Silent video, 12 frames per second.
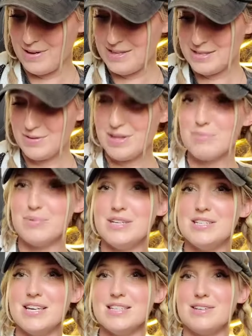wear these for, like,
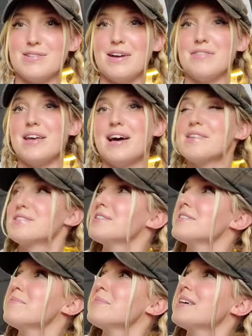PJs around the house or
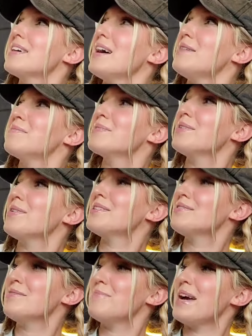something. I'm going
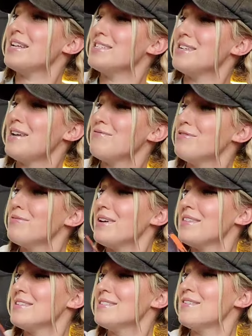to imagine I won't wear
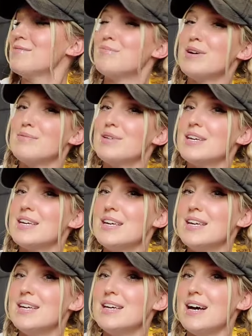these out in public.
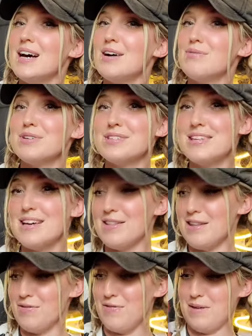We'll see how
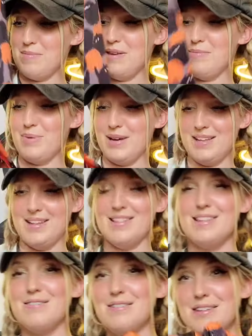they fit me, but
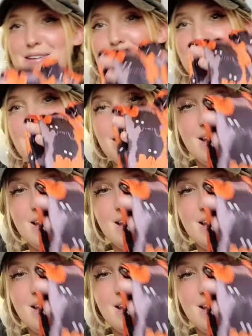they're really fun,